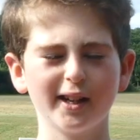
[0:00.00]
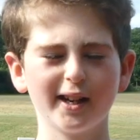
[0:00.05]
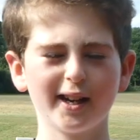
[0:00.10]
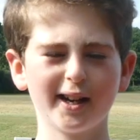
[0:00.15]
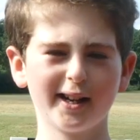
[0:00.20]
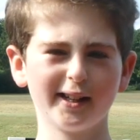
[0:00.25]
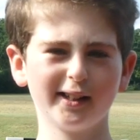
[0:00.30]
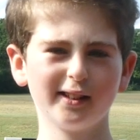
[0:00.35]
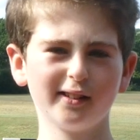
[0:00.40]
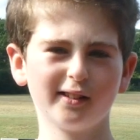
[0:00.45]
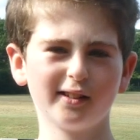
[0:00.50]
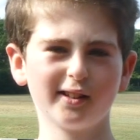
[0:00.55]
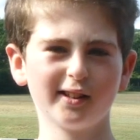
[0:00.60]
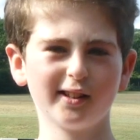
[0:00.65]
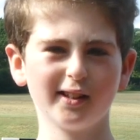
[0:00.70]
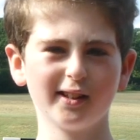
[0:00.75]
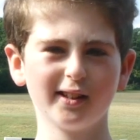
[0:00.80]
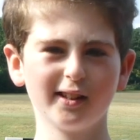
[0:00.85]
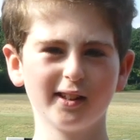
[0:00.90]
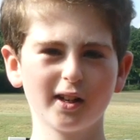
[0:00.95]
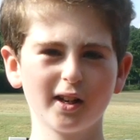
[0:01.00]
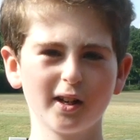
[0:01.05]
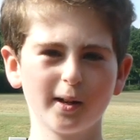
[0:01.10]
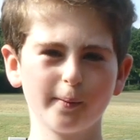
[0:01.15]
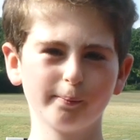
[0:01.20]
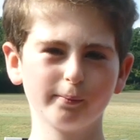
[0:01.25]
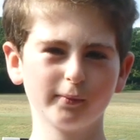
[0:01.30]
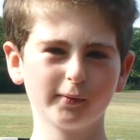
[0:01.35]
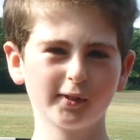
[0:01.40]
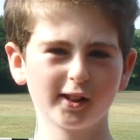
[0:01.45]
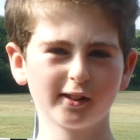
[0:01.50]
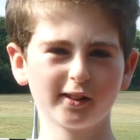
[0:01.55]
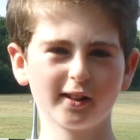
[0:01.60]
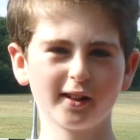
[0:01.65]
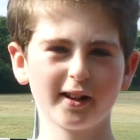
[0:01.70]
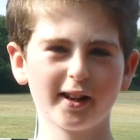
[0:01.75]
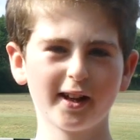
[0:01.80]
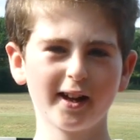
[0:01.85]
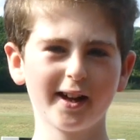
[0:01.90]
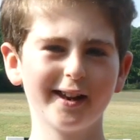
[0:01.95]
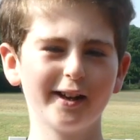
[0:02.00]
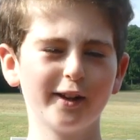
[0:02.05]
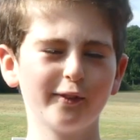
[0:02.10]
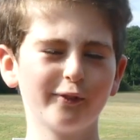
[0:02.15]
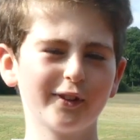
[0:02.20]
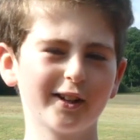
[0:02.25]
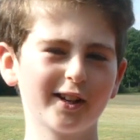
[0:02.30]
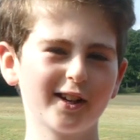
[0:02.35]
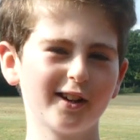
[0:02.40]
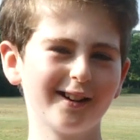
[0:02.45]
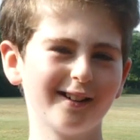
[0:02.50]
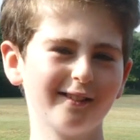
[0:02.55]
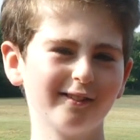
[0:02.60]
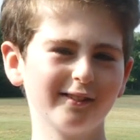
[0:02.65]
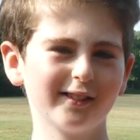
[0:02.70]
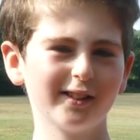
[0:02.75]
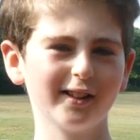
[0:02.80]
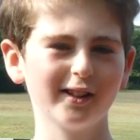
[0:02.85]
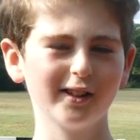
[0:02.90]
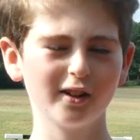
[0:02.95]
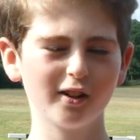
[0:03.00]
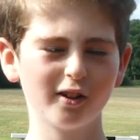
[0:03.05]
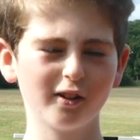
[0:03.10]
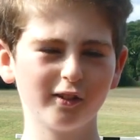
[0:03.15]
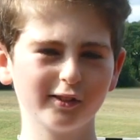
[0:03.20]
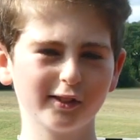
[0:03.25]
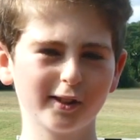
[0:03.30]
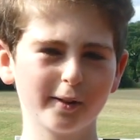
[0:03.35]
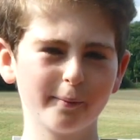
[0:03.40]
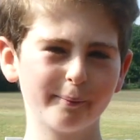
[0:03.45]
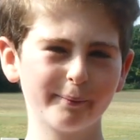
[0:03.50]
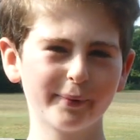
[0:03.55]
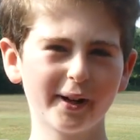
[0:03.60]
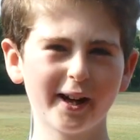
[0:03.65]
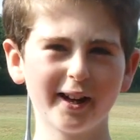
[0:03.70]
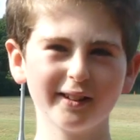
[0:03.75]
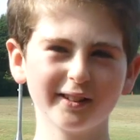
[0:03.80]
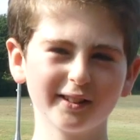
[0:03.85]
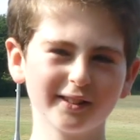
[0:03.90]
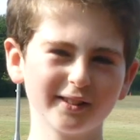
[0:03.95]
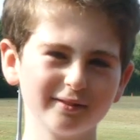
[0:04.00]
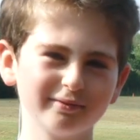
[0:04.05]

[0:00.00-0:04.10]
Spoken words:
and he doesn't let anything hold him back.